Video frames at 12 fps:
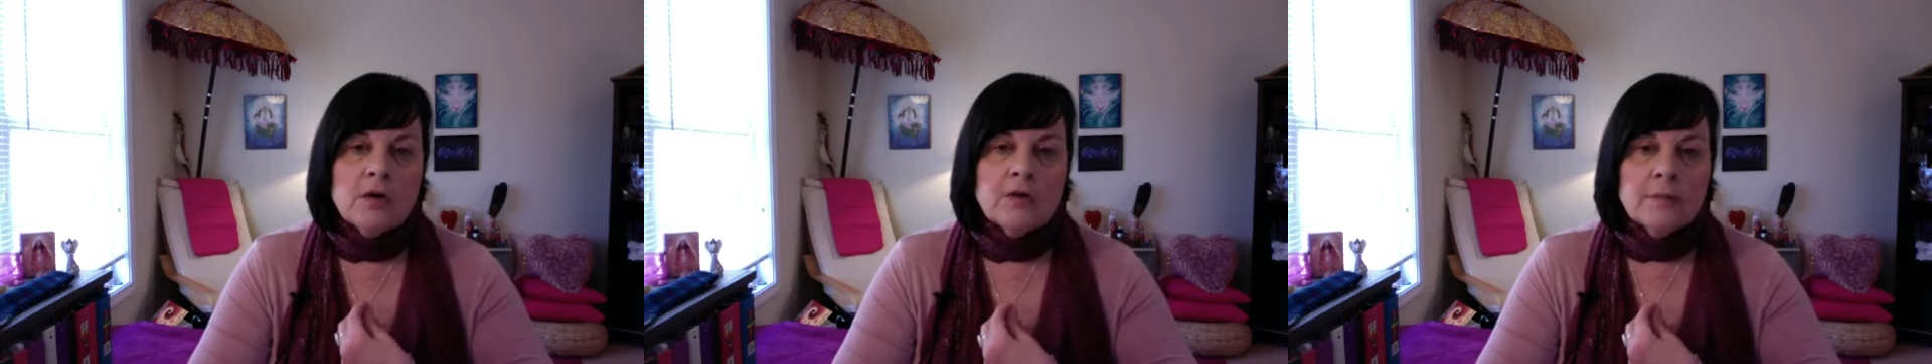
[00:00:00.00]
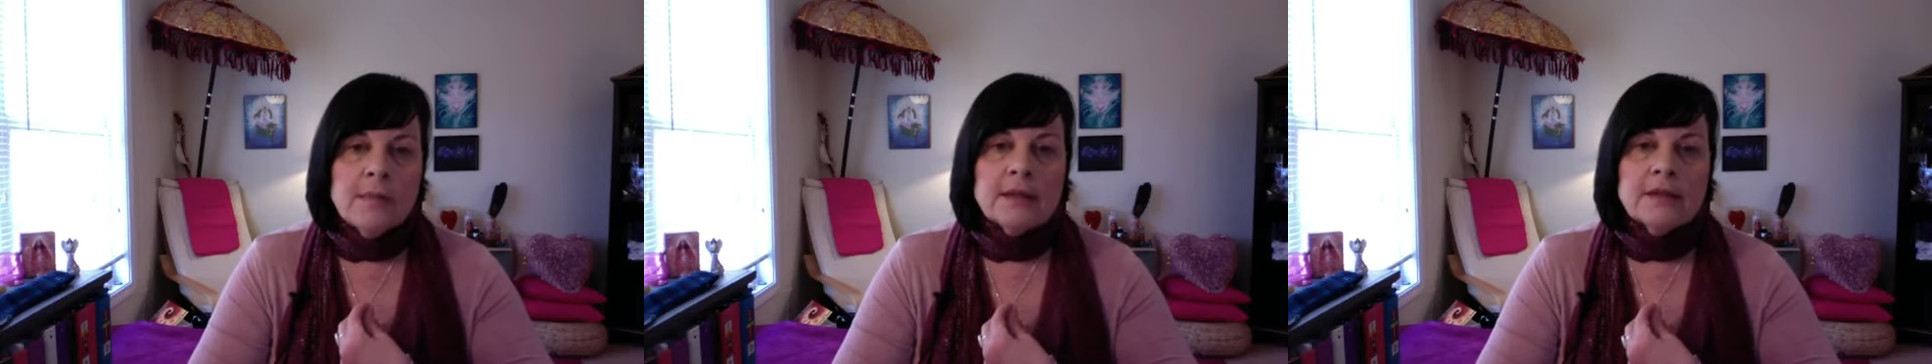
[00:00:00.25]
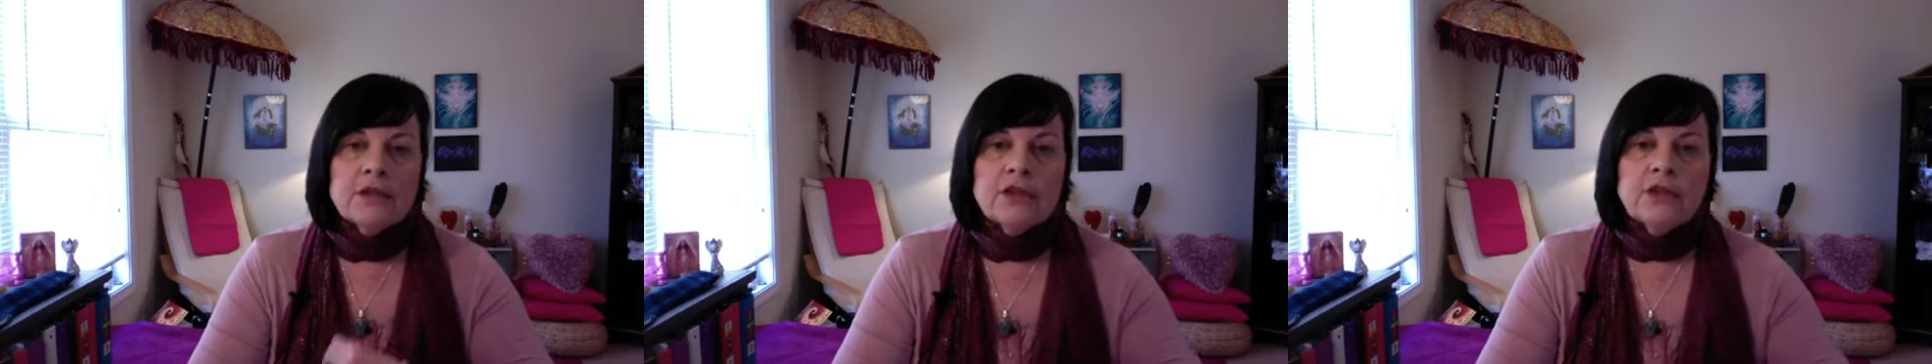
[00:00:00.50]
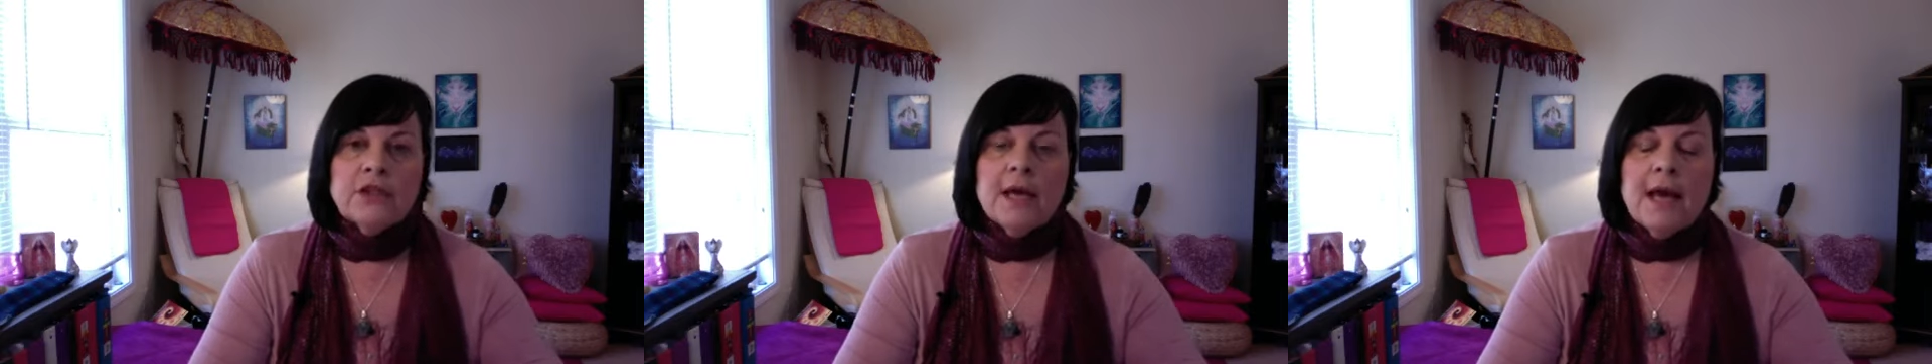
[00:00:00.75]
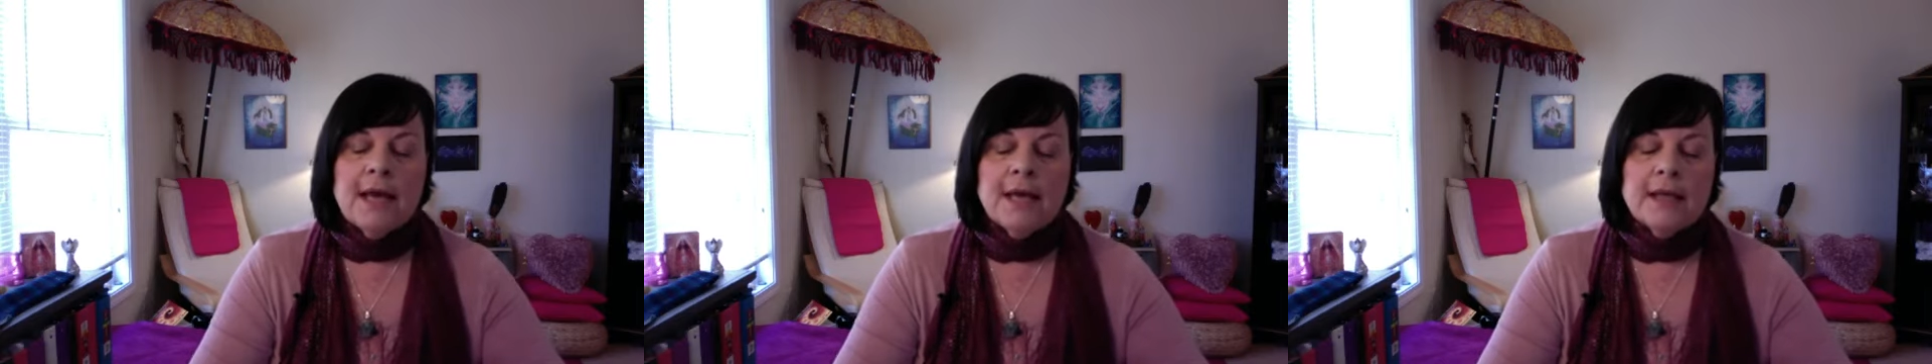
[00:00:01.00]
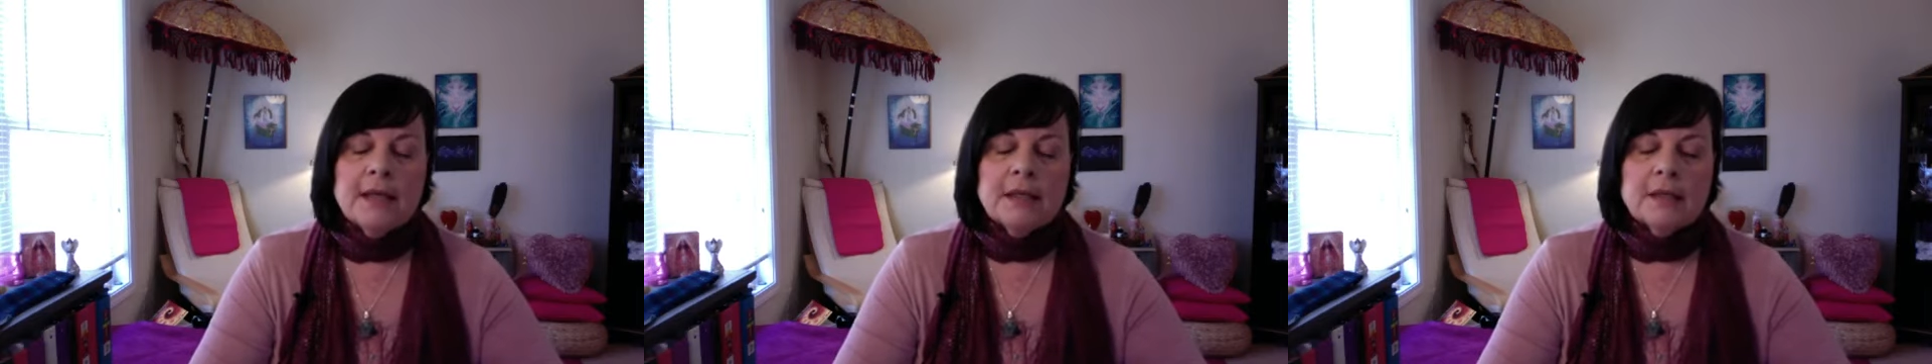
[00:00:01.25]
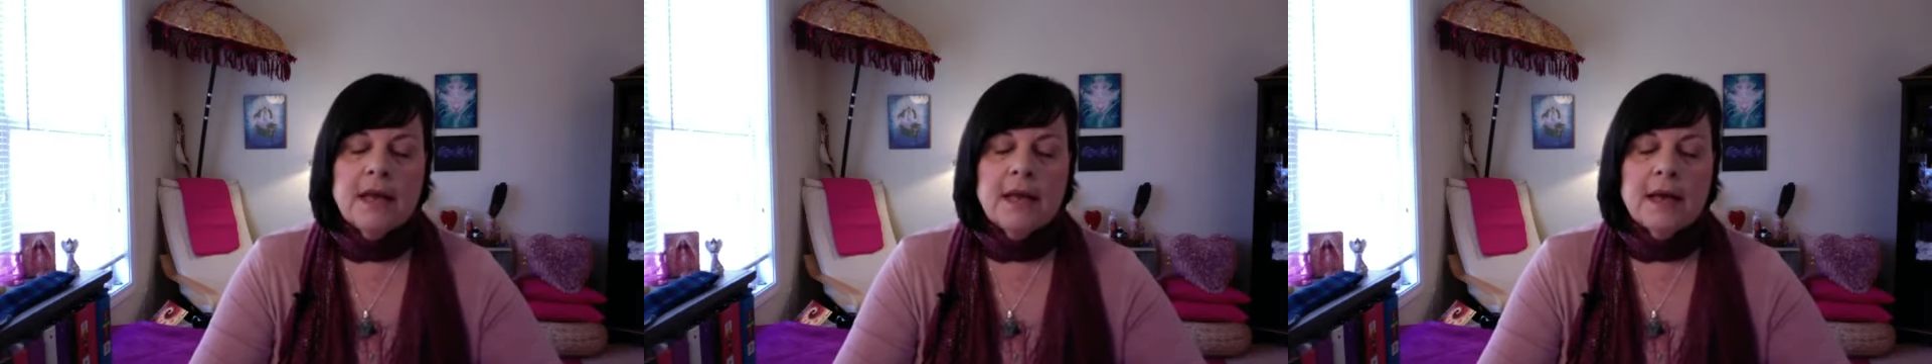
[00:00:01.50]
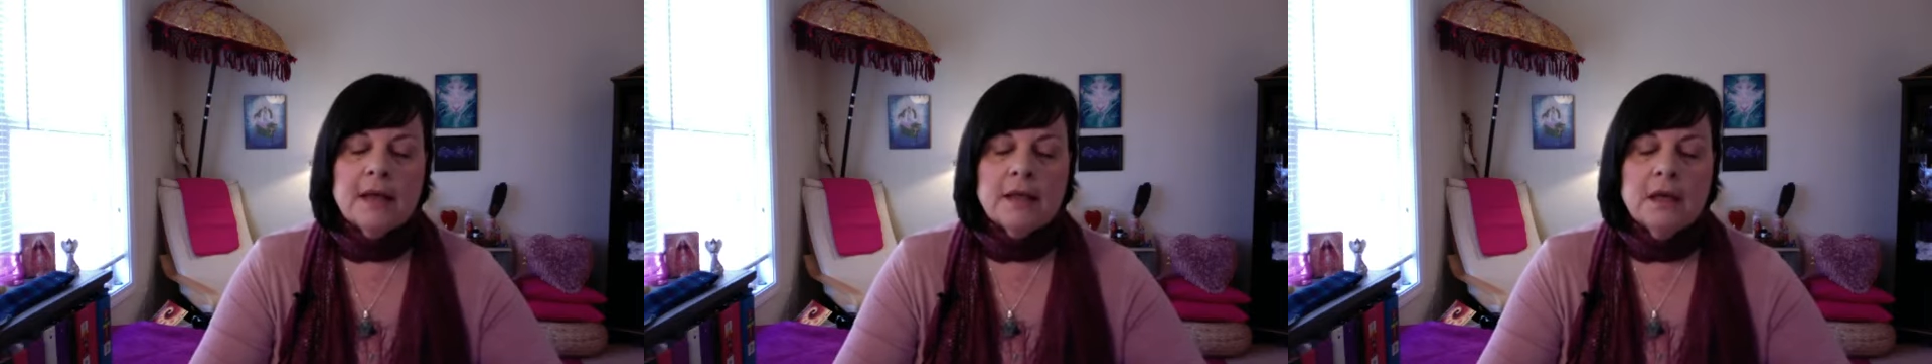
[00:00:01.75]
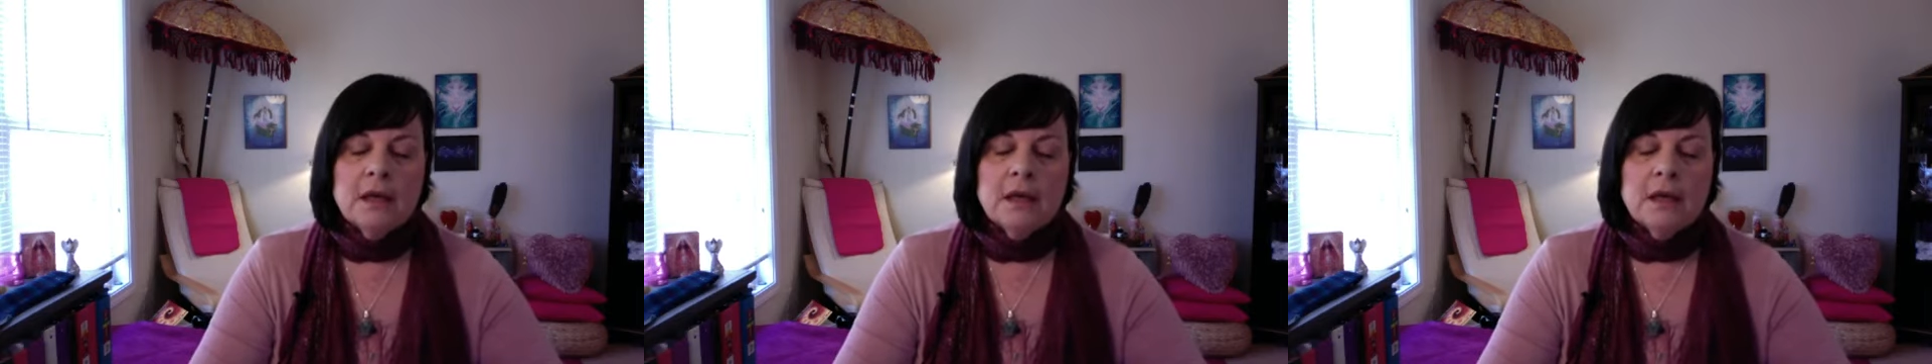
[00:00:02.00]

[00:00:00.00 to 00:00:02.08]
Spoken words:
of the message today, is that